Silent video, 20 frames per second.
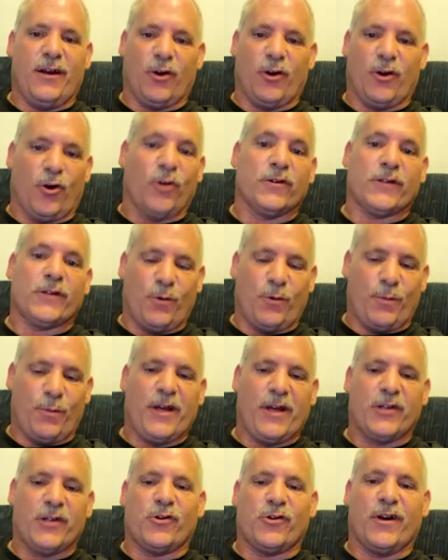girls that would
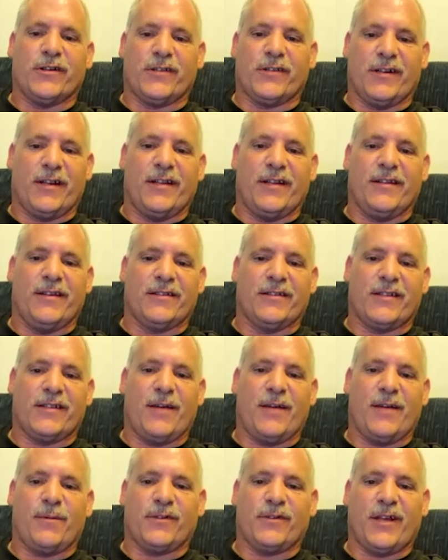be interested in this
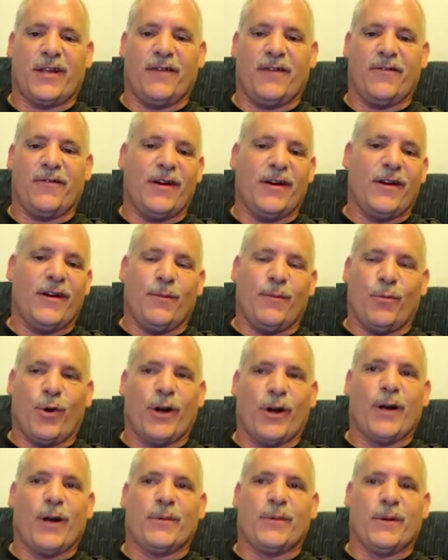type of stuff,
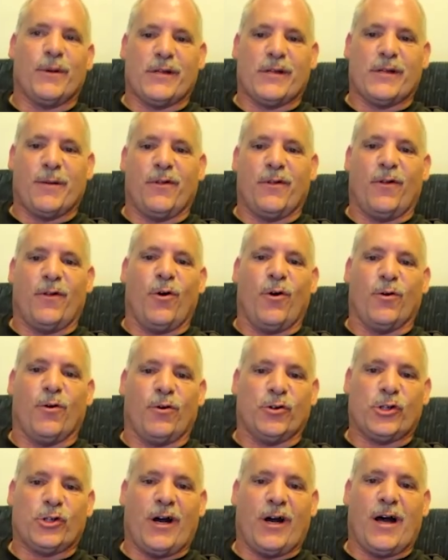bring them to some of the
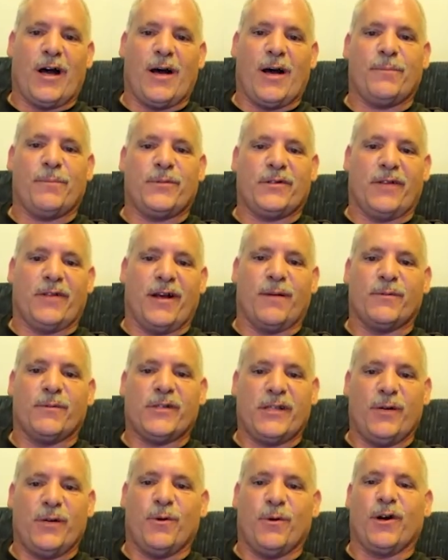local shops, let them
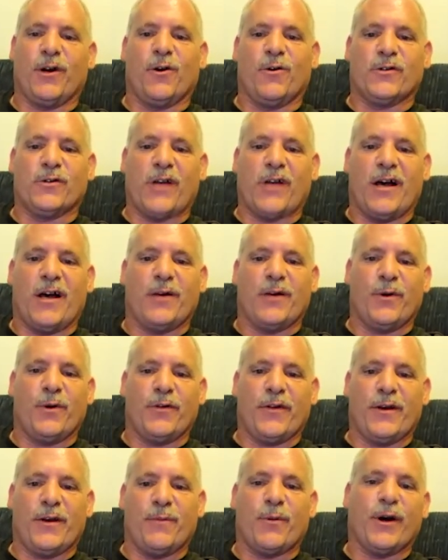see what goes on
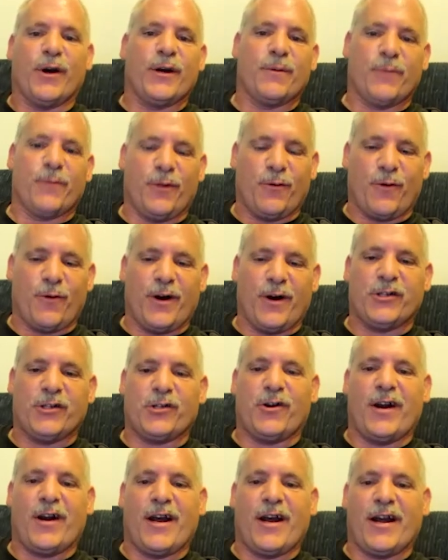with it, bring them to the
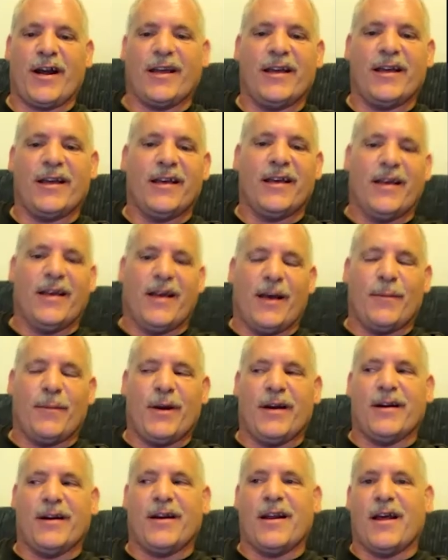racetrack. I
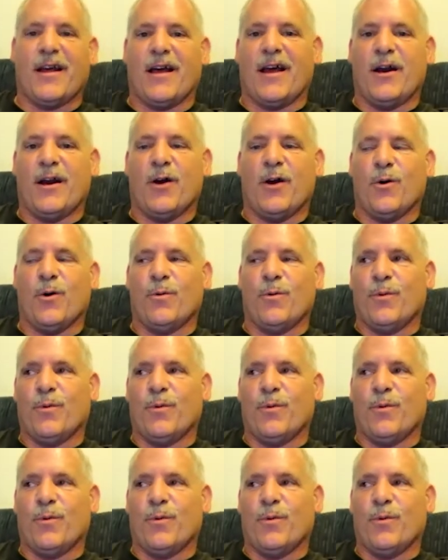mean, I know